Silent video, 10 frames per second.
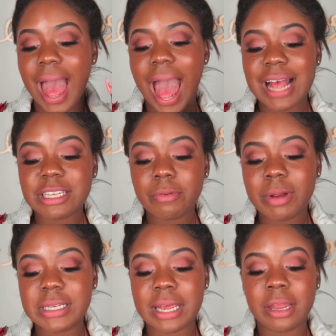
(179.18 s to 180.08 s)
As the
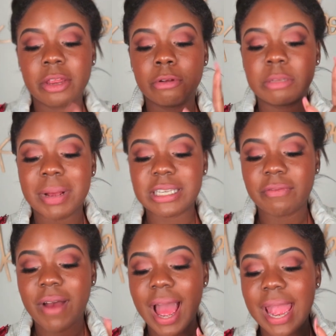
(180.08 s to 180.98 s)
retailer, you
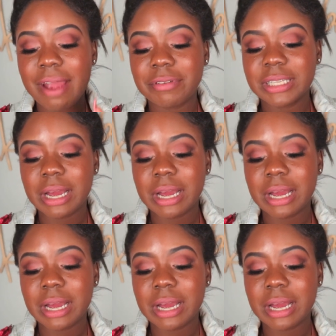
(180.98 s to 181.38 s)
specify everything